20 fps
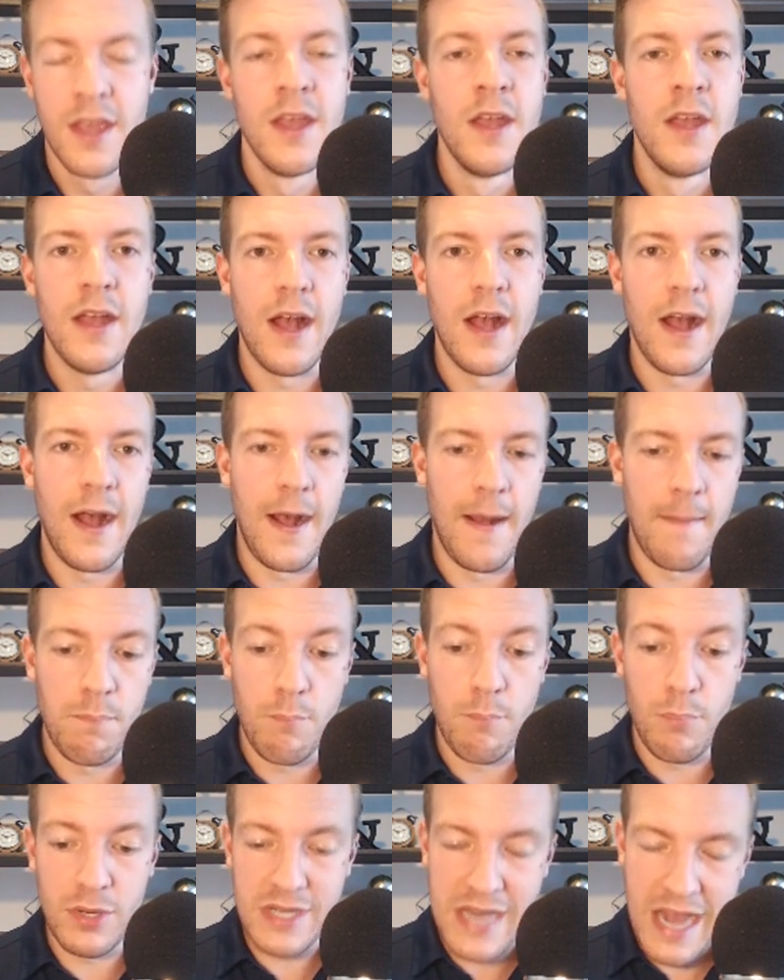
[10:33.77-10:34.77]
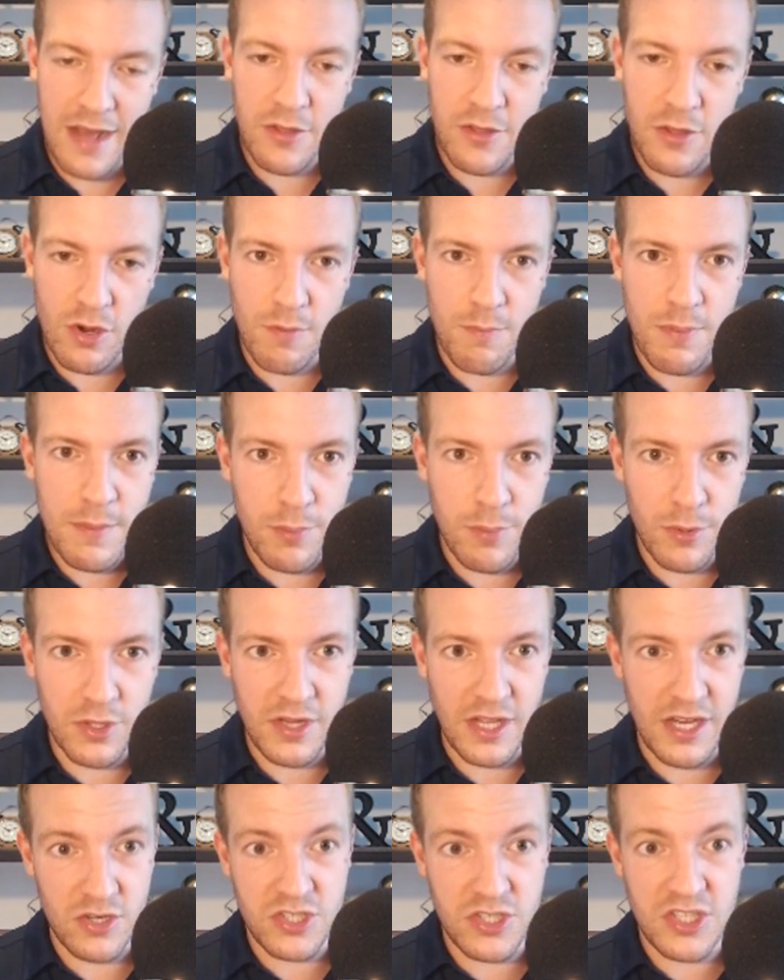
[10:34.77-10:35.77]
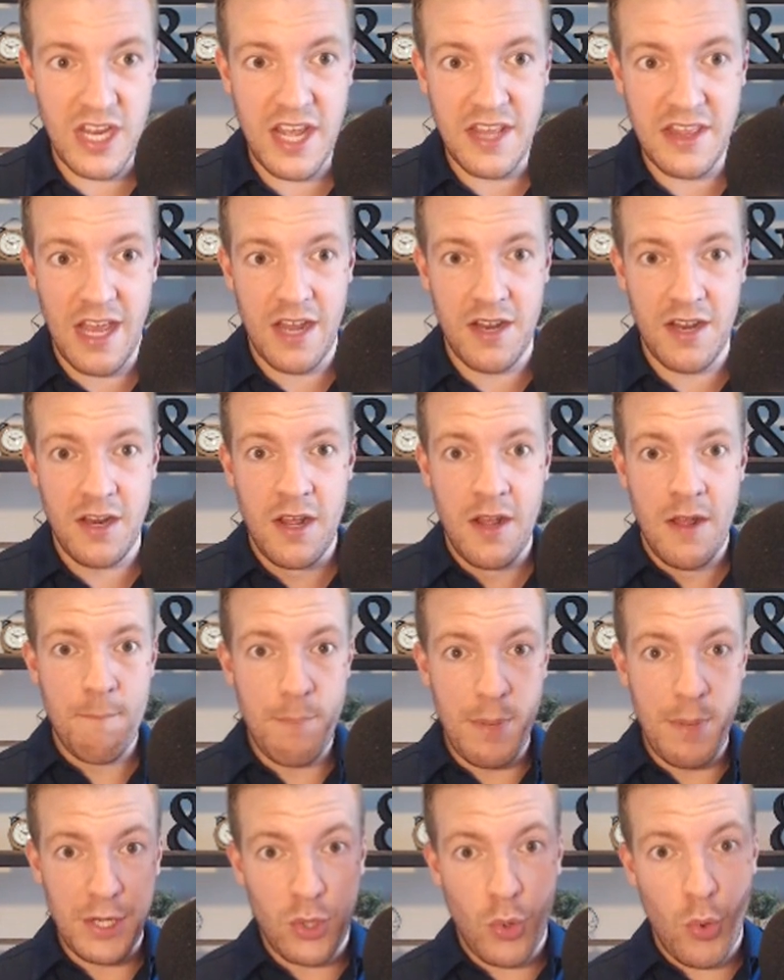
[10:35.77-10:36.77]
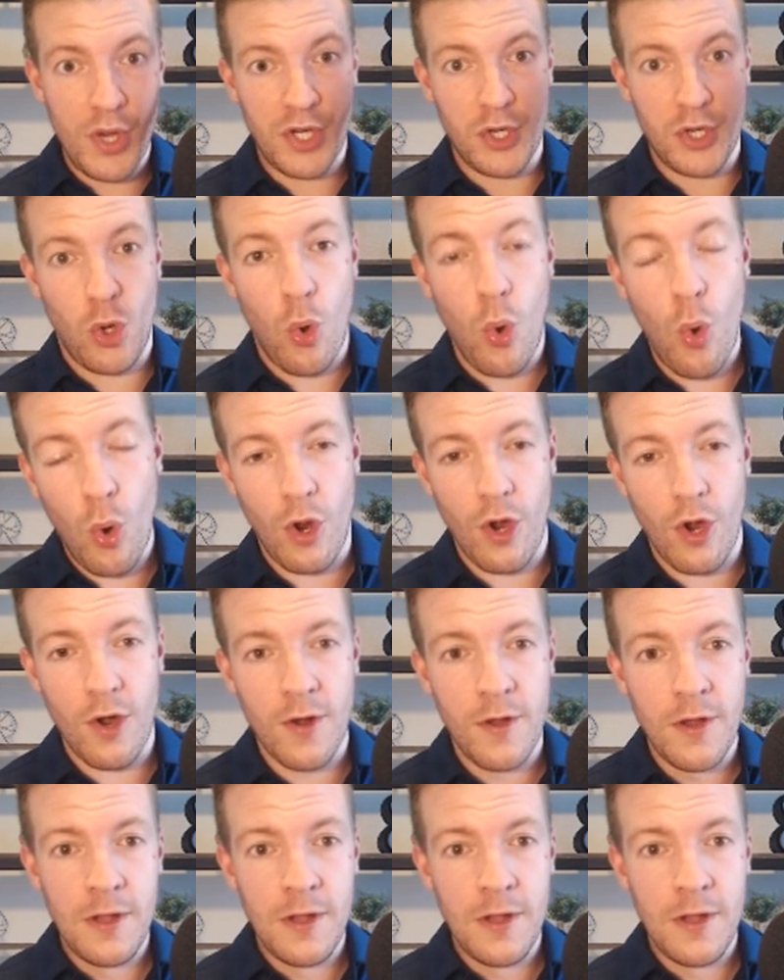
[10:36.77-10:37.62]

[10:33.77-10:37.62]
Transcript: Um, but now there are people that are saying that Bitcoin Core